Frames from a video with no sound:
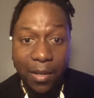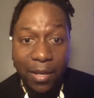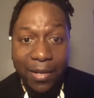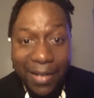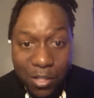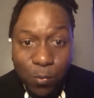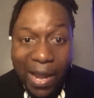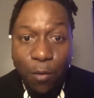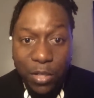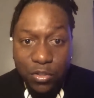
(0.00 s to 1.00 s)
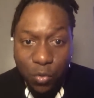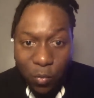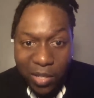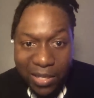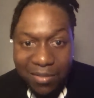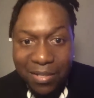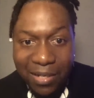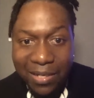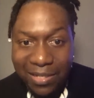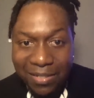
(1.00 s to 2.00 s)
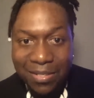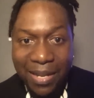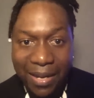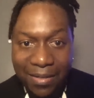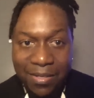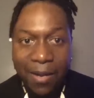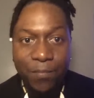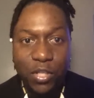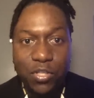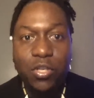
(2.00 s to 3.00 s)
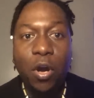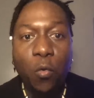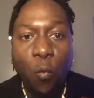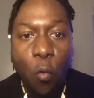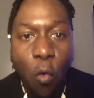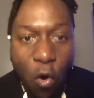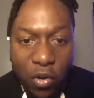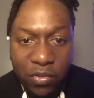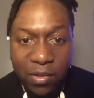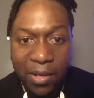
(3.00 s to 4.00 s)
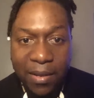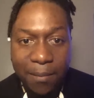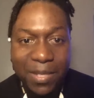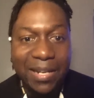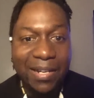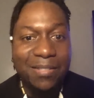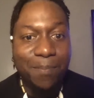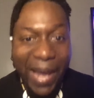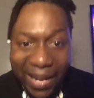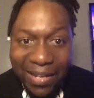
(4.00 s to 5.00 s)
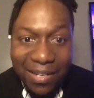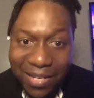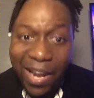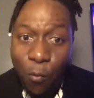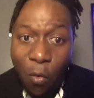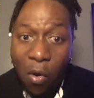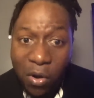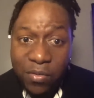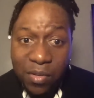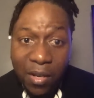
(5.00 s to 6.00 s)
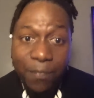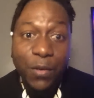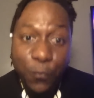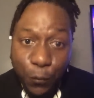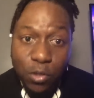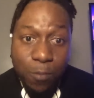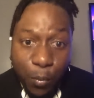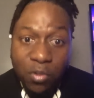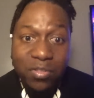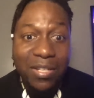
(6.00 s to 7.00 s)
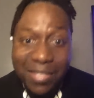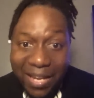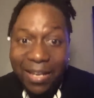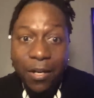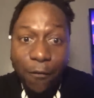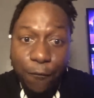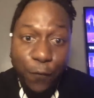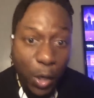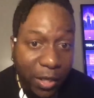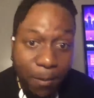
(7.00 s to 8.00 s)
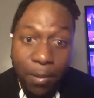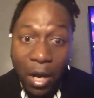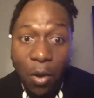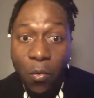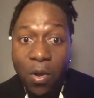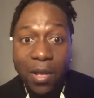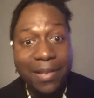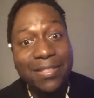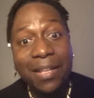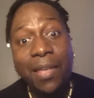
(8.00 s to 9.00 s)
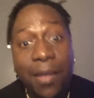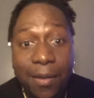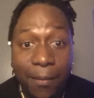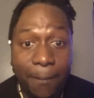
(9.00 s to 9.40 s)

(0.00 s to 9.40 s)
And that's why we so easily these days to start wars. Because back in the day wars, the first person taking the fucking blow is the king.